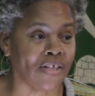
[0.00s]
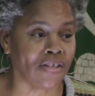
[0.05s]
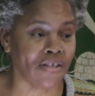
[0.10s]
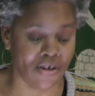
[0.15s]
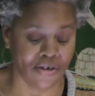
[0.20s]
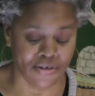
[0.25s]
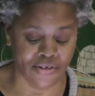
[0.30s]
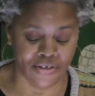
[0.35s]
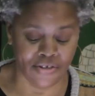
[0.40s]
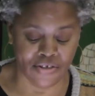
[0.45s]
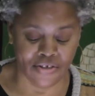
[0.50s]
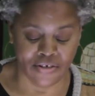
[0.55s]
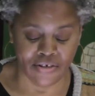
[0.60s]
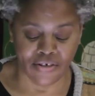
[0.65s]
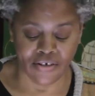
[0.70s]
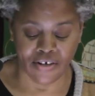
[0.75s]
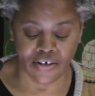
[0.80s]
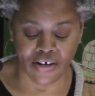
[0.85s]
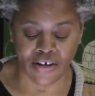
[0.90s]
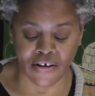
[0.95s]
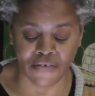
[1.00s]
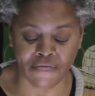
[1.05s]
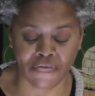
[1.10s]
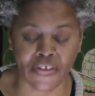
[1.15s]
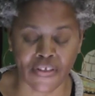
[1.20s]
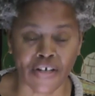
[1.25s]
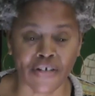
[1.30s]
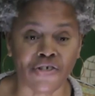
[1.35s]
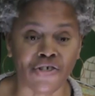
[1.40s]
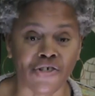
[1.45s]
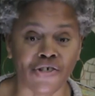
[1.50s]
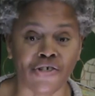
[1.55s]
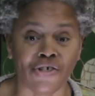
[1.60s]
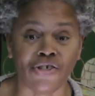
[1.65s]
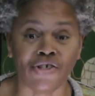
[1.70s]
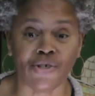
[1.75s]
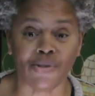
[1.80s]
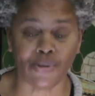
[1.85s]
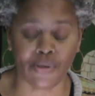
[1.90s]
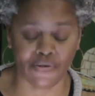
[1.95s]
loss of their
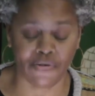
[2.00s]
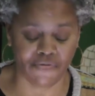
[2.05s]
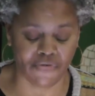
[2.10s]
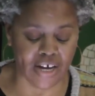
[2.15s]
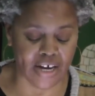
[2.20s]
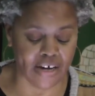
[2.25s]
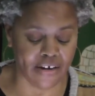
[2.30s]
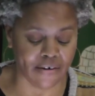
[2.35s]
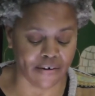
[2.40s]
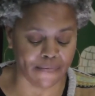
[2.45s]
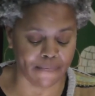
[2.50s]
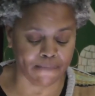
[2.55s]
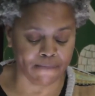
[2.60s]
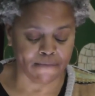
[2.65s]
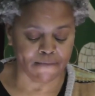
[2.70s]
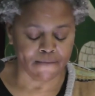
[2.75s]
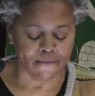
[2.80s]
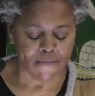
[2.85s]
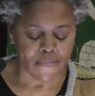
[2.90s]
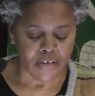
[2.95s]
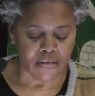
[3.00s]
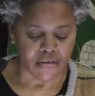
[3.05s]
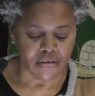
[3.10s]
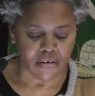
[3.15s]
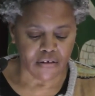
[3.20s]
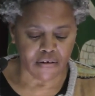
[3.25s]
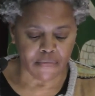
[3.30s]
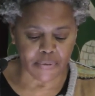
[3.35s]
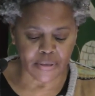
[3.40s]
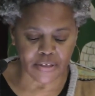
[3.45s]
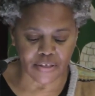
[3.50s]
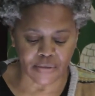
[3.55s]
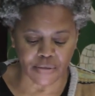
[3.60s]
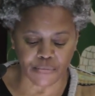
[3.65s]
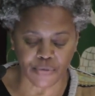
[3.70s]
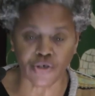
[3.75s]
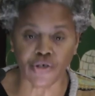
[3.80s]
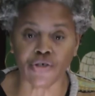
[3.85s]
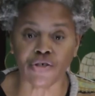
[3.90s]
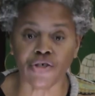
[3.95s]
church due to fire. There have been
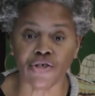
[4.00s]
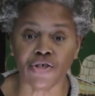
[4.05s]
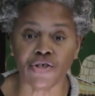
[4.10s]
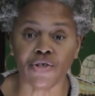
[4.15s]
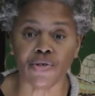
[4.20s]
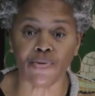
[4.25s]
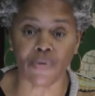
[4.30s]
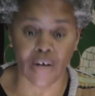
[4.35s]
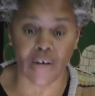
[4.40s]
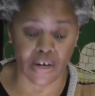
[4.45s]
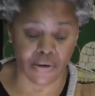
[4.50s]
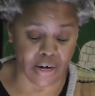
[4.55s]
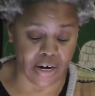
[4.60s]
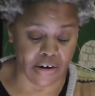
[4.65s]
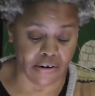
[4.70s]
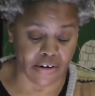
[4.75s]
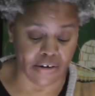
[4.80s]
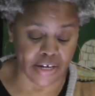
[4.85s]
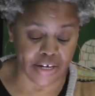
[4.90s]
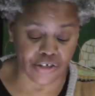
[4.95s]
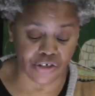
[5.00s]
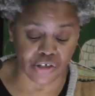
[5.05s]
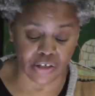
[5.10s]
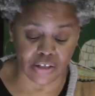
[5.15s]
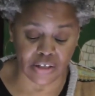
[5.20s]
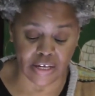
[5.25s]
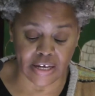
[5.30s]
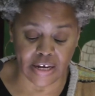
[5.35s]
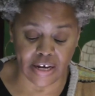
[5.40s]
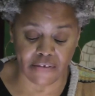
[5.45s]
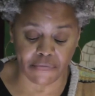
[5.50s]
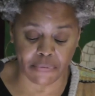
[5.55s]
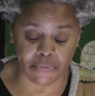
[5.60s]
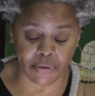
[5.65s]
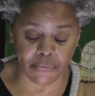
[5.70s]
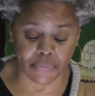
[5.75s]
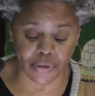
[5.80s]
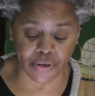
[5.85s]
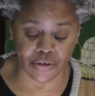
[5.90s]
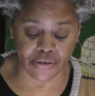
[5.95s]
some churches throughout our nation that have
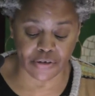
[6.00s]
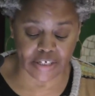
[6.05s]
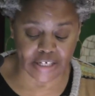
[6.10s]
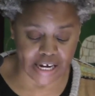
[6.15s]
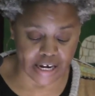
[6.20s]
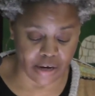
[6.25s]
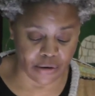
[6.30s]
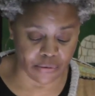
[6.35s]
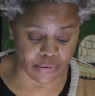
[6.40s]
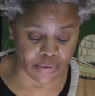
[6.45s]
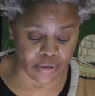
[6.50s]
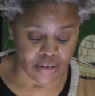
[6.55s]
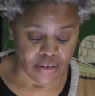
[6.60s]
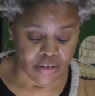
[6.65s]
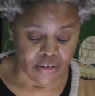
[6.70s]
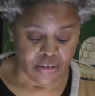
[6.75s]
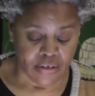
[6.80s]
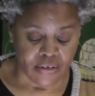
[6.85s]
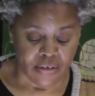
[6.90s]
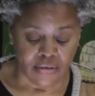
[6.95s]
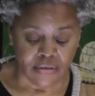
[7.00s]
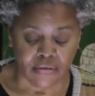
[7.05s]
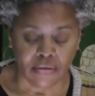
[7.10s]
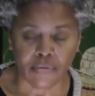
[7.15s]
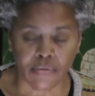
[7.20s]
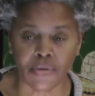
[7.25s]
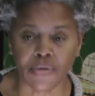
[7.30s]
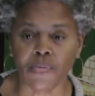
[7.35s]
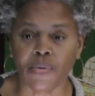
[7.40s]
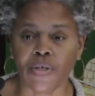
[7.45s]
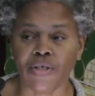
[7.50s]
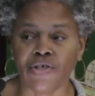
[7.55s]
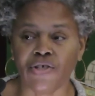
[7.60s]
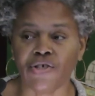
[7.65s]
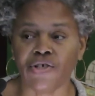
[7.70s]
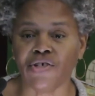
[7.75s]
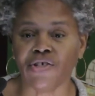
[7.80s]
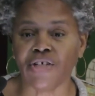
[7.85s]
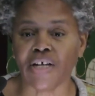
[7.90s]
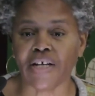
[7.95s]
been burned down. There was one
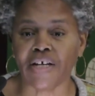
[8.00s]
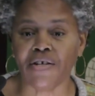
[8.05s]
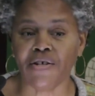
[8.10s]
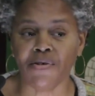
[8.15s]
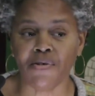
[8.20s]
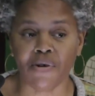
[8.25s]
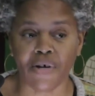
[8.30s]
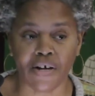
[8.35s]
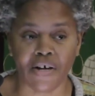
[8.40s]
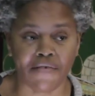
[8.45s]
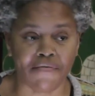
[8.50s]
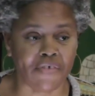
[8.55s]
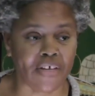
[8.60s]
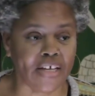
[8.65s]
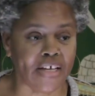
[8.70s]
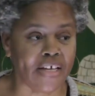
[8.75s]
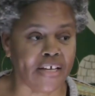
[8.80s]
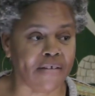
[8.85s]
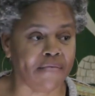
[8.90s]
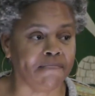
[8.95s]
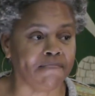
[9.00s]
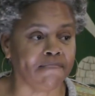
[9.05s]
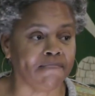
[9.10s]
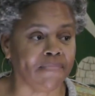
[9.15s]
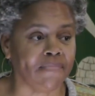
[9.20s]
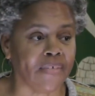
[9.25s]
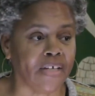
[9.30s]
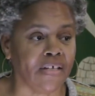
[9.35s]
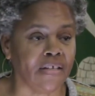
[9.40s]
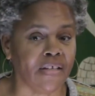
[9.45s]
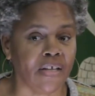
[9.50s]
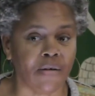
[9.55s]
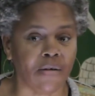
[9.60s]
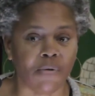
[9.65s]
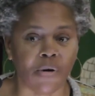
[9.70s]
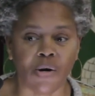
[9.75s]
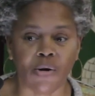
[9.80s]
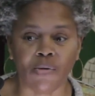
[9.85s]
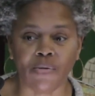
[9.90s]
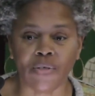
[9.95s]
church I knew of, and they
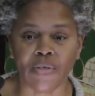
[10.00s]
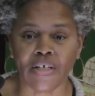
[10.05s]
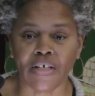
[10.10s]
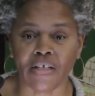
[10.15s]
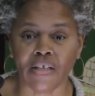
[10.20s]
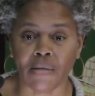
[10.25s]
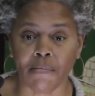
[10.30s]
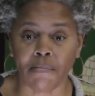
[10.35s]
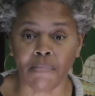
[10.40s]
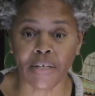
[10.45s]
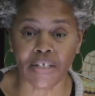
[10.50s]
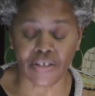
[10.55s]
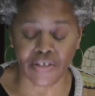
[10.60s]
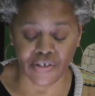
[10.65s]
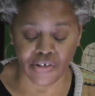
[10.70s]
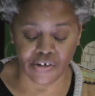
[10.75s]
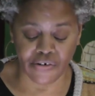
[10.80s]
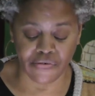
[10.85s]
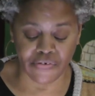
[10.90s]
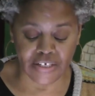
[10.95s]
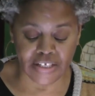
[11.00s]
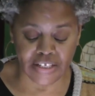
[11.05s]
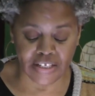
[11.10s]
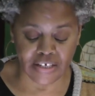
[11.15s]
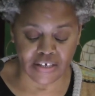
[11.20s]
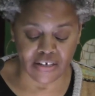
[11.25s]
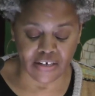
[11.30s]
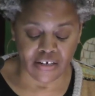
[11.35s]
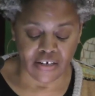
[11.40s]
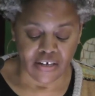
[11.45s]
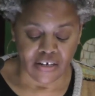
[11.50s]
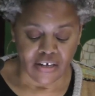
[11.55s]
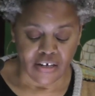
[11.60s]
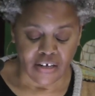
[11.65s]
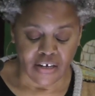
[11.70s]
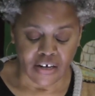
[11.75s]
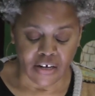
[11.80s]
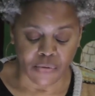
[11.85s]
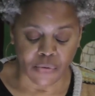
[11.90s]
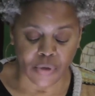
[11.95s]
were holding a lament service, and
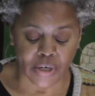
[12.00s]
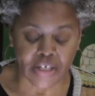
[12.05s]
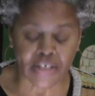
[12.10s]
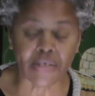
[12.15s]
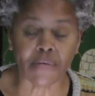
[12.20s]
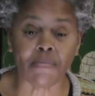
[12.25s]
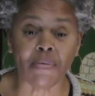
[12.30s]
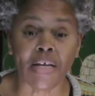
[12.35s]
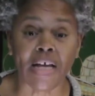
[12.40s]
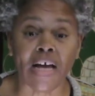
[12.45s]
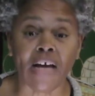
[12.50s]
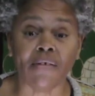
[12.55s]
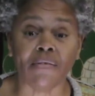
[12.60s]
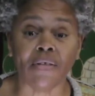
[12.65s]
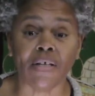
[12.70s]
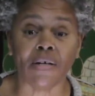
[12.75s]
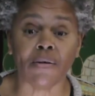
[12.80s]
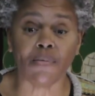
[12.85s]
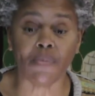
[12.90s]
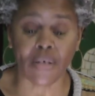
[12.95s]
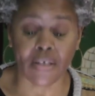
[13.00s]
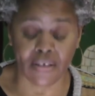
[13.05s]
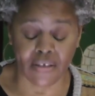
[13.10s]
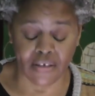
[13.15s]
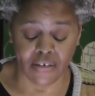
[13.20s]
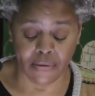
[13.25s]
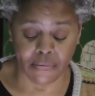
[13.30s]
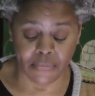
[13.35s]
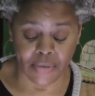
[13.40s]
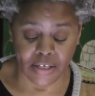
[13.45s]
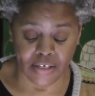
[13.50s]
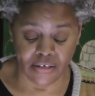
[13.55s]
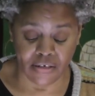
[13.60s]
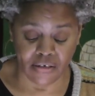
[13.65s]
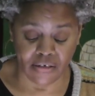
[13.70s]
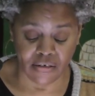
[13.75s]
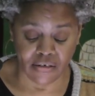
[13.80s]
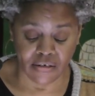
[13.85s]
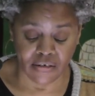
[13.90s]
I wanted to be out there with them. And